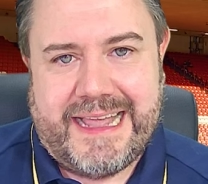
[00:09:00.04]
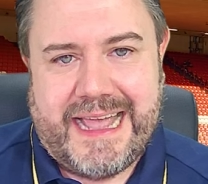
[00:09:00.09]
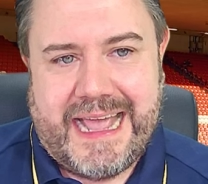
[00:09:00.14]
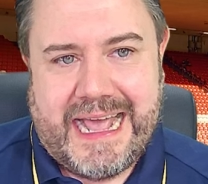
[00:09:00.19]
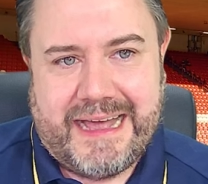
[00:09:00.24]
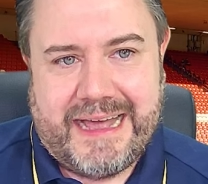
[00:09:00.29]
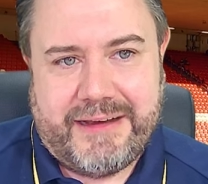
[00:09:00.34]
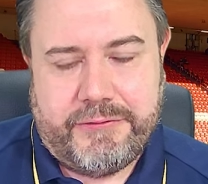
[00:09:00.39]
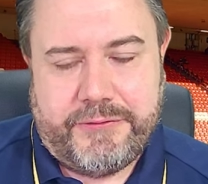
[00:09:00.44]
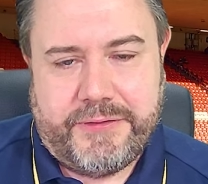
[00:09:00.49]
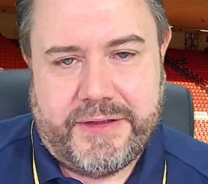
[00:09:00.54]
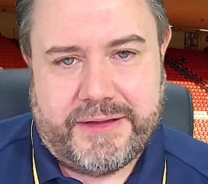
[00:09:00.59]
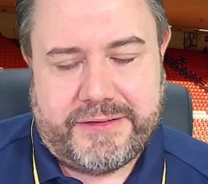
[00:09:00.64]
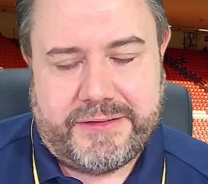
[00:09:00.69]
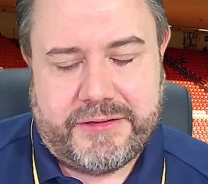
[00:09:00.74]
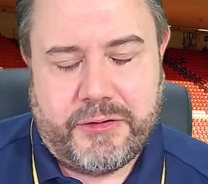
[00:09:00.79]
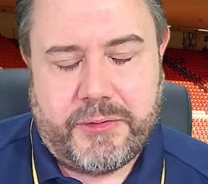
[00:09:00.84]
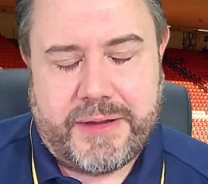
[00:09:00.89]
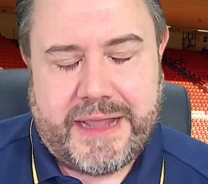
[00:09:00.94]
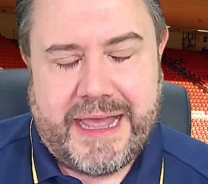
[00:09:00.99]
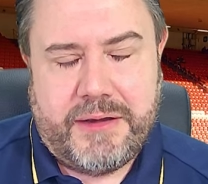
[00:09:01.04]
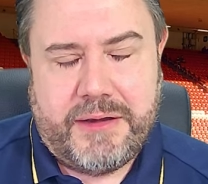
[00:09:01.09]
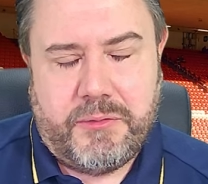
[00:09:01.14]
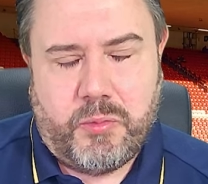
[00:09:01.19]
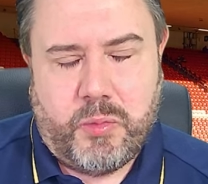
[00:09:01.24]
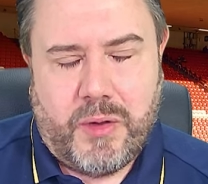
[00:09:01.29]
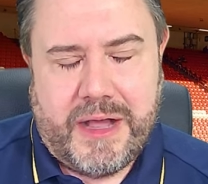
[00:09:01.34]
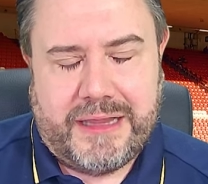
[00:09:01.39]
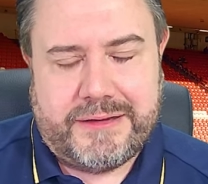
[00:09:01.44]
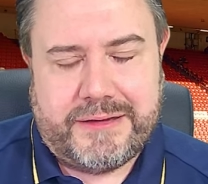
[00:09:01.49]
out of it. So
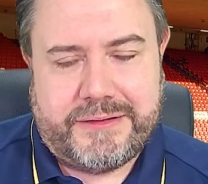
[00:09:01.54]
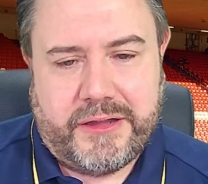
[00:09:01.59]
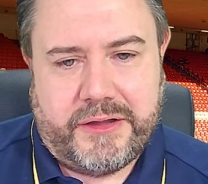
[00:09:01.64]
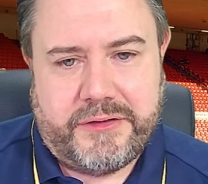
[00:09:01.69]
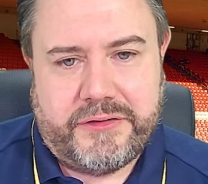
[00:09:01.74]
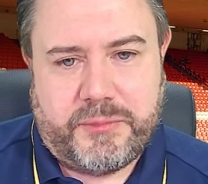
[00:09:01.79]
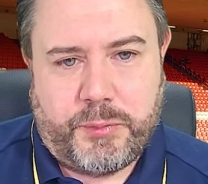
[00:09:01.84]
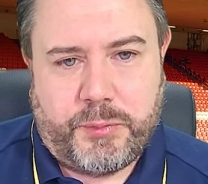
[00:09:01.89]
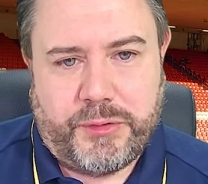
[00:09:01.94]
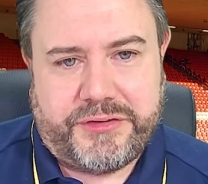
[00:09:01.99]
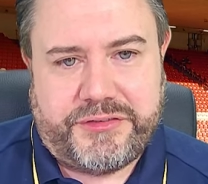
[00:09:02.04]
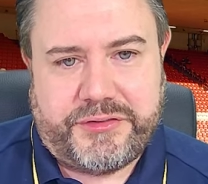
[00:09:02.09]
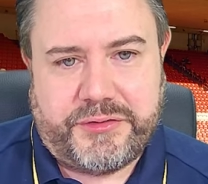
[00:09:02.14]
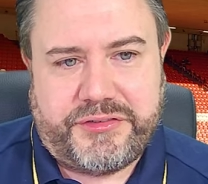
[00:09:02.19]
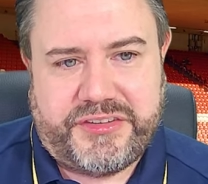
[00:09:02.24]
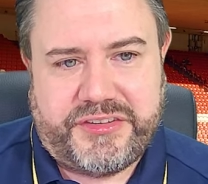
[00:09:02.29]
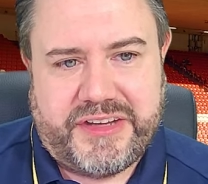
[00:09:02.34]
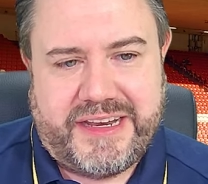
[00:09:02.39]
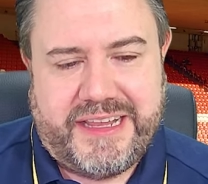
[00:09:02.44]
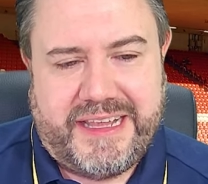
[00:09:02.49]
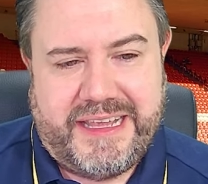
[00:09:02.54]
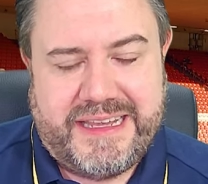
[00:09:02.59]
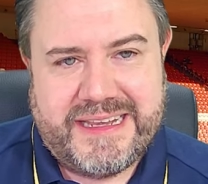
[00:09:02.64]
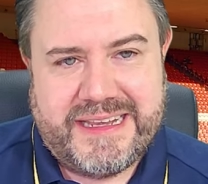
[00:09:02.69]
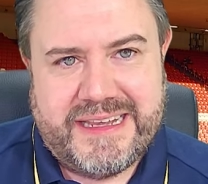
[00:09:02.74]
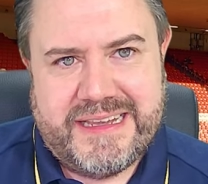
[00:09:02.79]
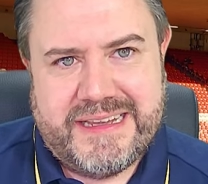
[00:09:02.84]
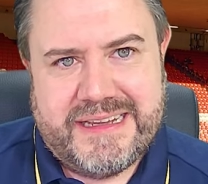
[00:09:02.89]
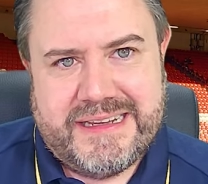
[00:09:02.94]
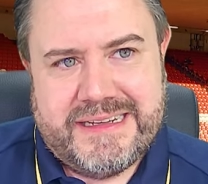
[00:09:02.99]
again, well done to Bristol City.